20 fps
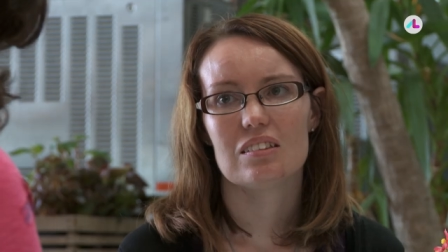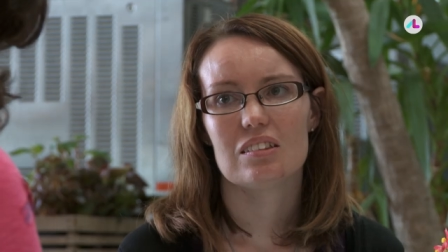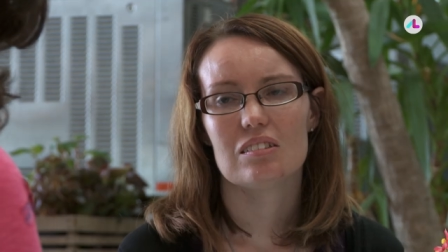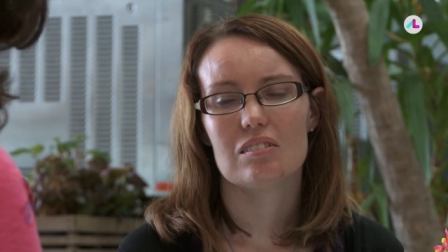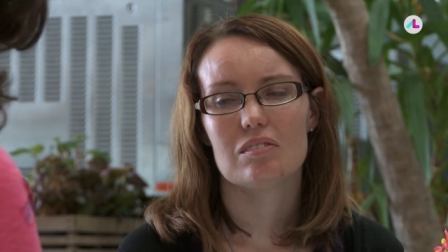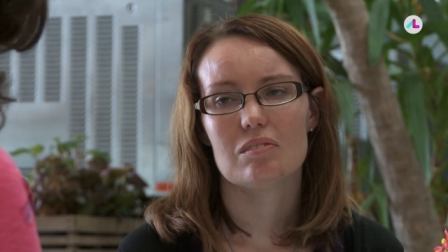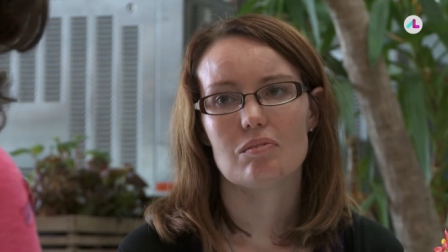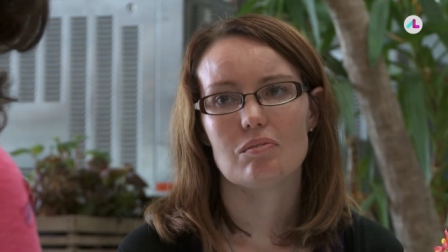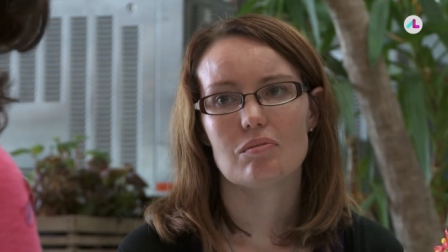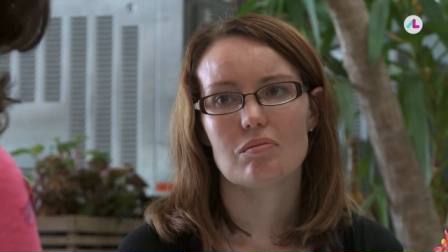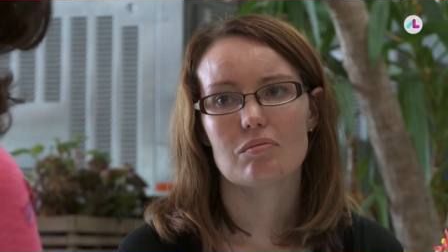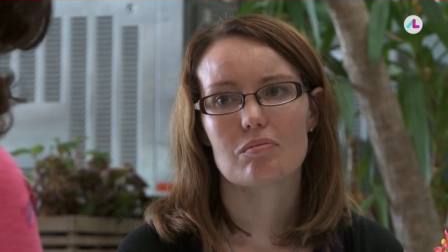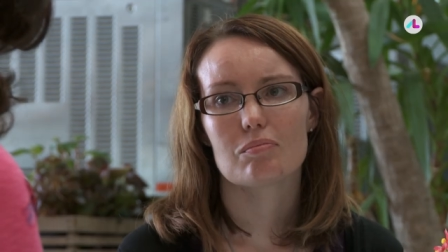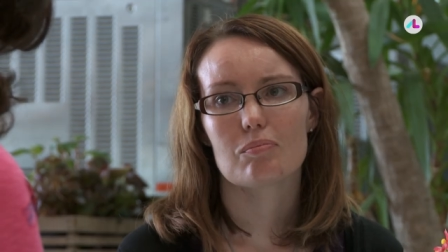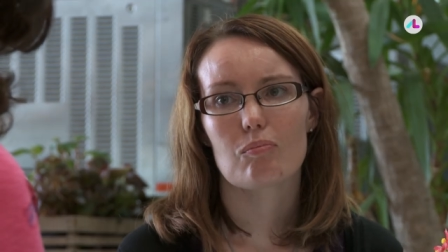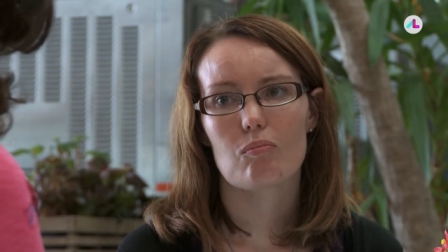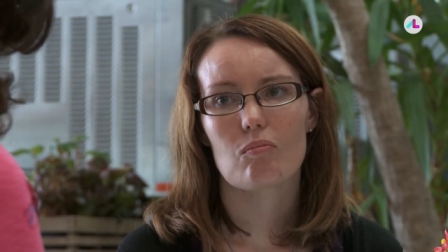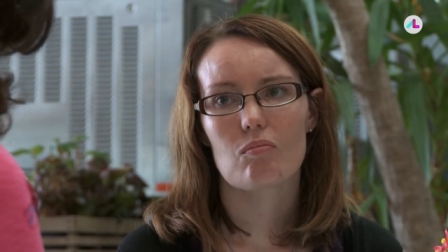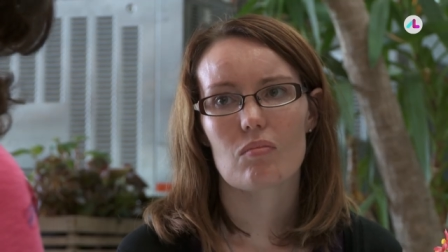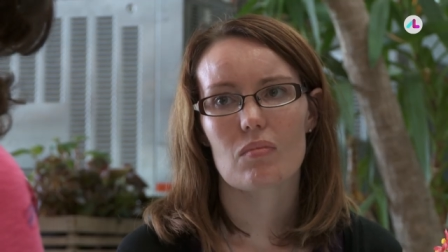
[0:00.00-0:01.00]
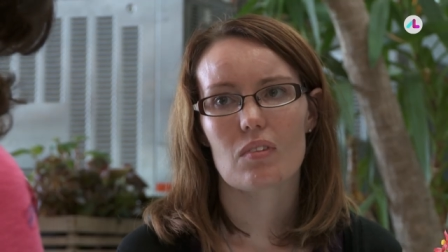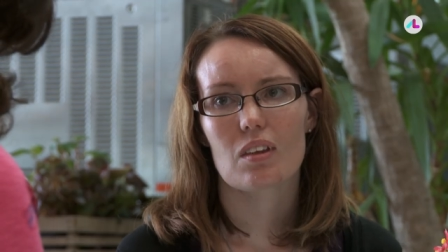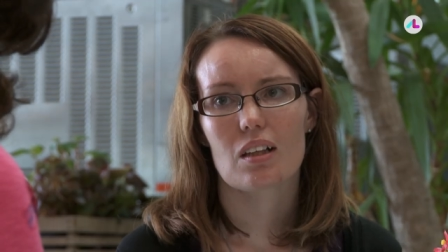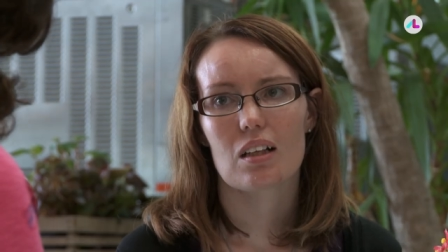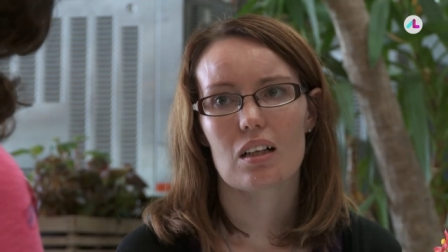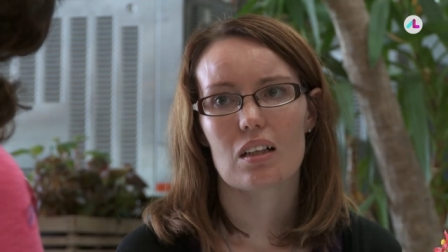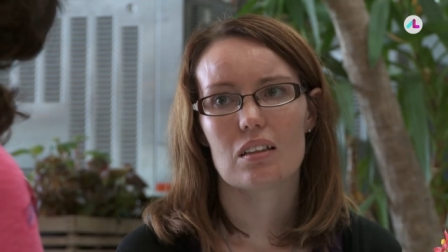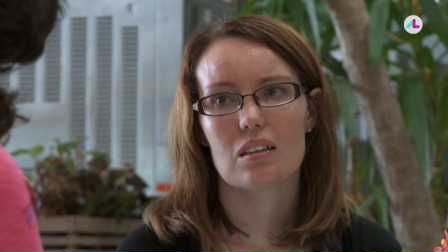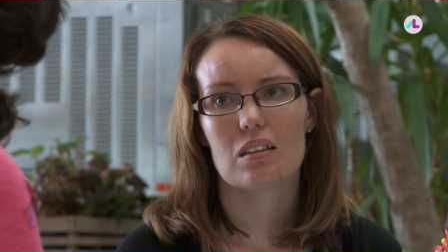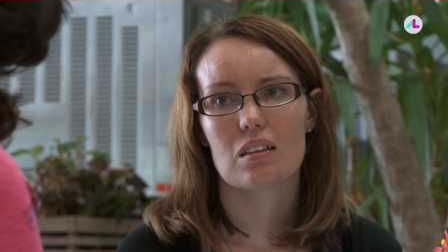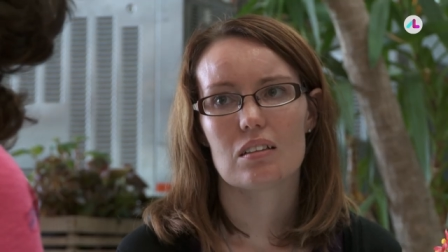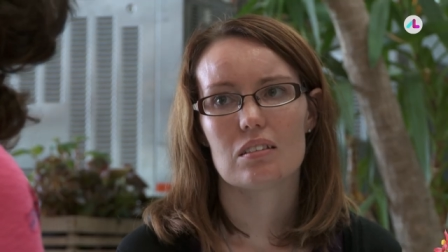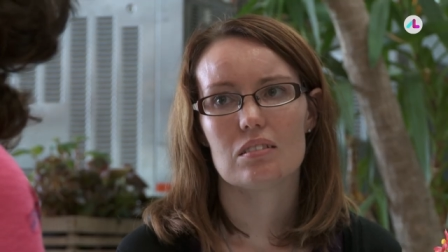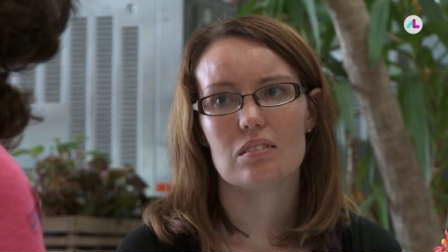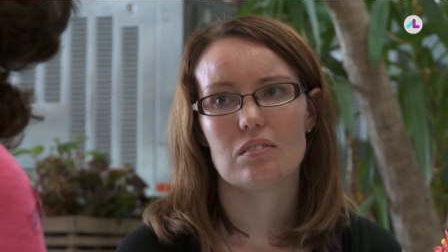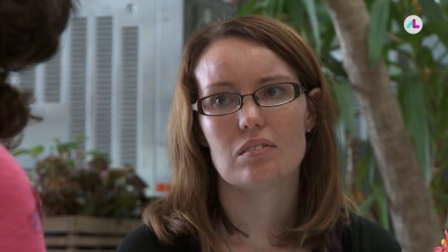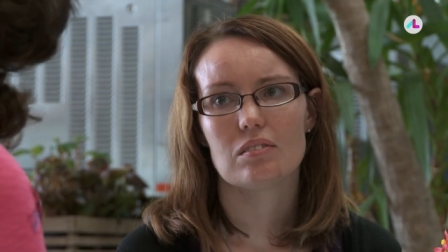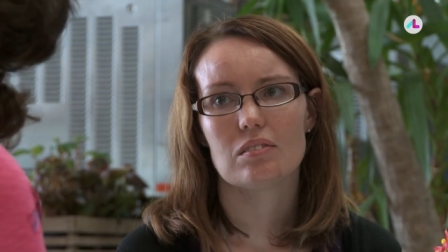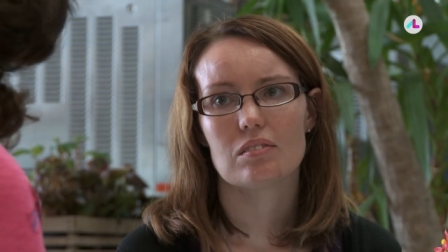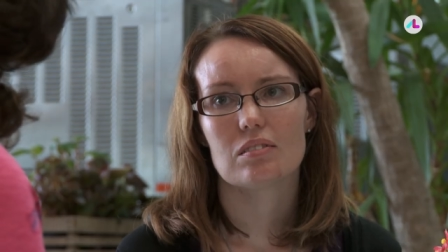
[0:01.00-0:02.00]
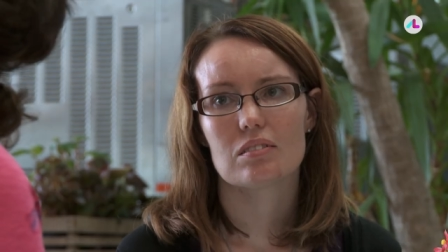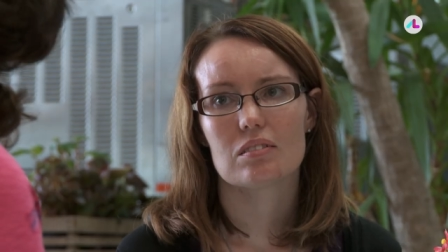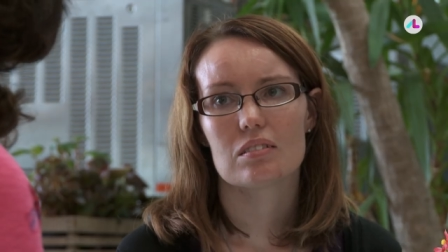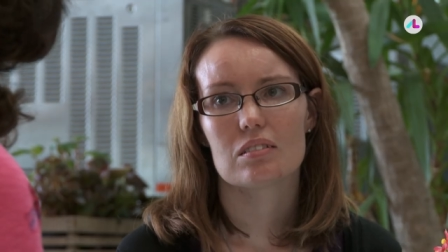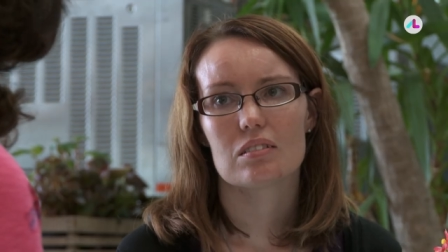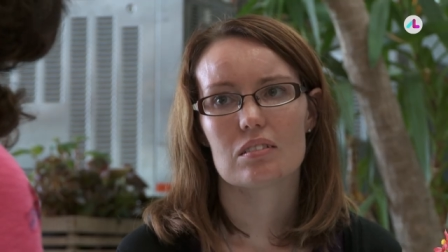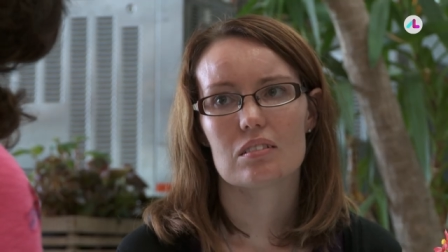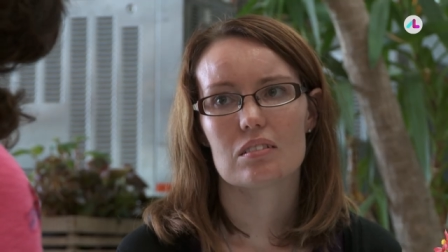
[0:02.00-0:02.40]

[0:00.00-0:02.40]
you're about 18, 19 months